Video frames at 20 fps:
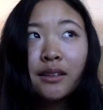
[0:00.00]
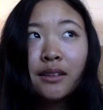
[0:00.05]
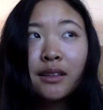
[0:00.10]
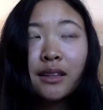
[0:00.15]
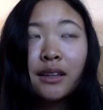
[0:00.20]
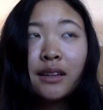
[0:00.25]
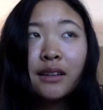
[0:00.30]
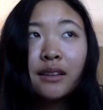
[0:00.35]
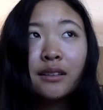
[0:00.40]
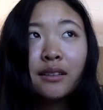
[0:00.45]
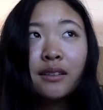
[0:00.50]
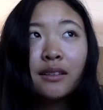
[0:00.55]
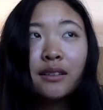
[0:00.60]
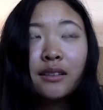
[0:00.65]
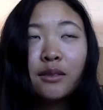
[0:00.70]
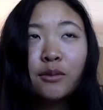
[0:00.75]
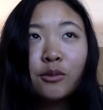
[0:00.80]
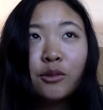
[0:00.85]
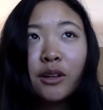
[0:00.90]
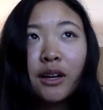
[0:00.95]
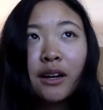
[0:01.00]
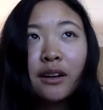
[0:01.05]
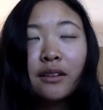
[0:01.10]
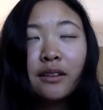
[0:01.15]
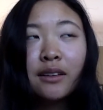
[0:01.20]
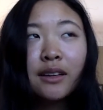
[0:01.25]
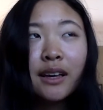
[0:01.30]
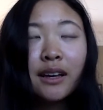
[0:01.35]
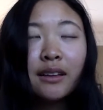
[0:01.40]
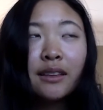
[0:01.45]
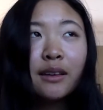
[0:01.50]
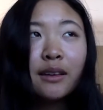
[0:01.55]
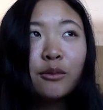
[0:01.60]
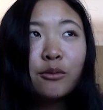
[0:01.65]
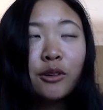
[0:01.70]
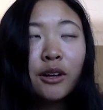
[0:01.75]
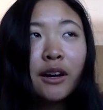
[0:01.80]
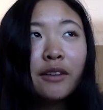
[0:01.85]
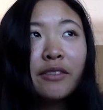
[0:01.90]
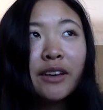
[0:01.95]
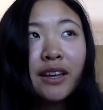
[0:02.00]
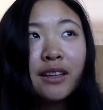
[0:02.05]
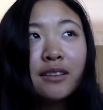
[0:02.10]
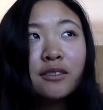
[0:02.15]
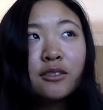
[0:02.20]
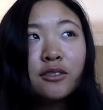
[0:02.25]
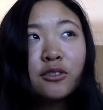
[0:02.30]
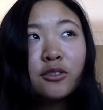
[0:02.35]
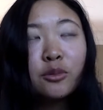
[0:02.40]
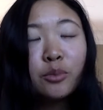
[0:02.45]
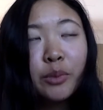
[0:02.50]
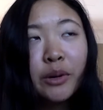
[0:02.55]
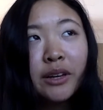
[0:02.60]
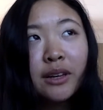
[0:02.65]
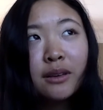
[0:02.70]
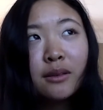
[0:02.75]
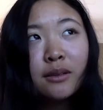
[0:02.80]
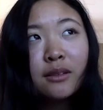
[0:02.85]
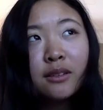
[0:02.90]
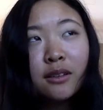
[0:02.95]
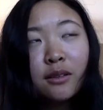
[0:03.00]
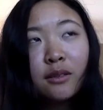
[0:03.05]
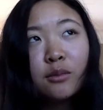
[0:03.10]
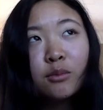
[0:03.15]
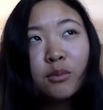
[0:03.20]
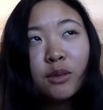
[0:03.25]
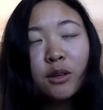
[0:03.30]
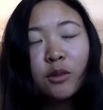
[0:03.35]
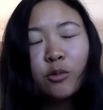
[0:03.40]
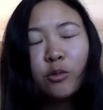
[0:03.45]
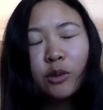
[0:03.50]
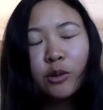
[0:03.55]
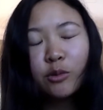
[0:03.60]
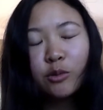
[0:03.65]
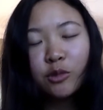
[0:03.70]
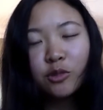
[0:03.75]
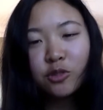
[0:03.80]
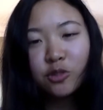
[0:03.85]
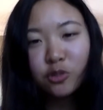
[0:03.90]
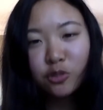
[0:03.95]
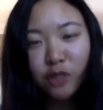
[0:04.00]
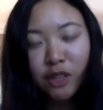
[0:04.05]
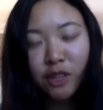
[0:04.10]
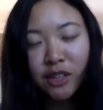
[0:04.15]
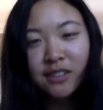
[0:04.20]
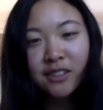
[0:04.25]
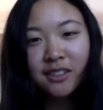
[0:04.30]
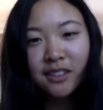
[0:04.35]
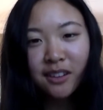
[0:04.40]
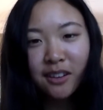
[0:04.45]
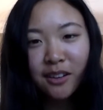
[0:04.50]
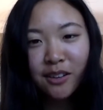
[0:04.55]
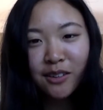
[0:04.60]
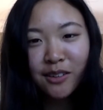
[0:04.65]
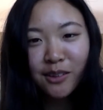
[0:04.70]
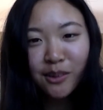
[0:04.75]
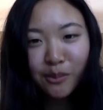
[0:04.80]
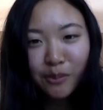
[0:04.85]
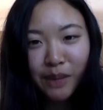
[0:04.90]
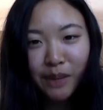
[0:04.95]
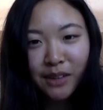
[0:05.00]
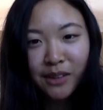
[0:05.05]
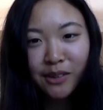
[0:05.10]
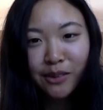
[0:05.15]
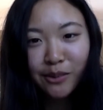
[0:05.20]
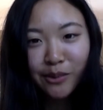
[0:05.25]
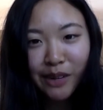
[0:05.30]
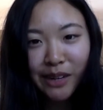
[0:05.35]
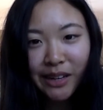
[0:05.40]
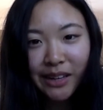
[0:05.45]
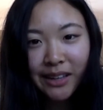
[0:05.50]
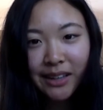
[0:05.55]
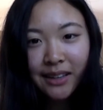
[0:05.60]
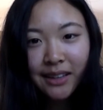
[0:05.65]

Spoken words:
that we'll have answers, but it does mean we will trust God no matter what,